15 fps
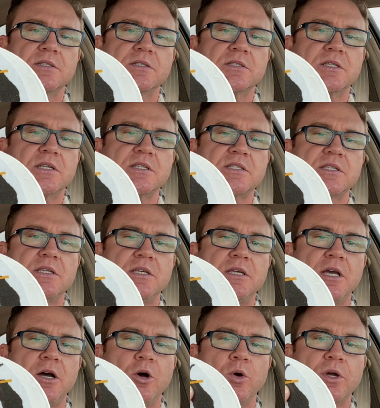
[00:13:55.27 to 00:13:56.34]
This
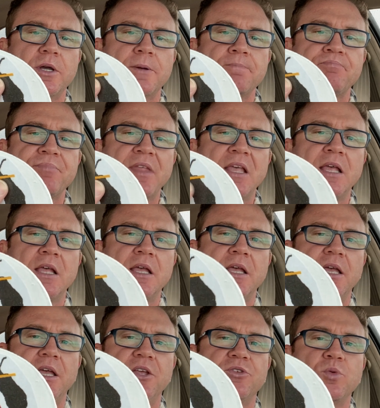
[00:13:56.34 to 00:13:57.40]
yoke
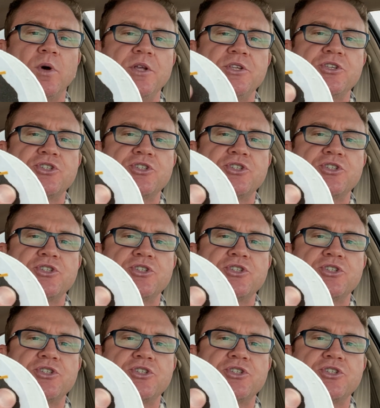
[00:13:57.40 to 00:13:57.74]
is what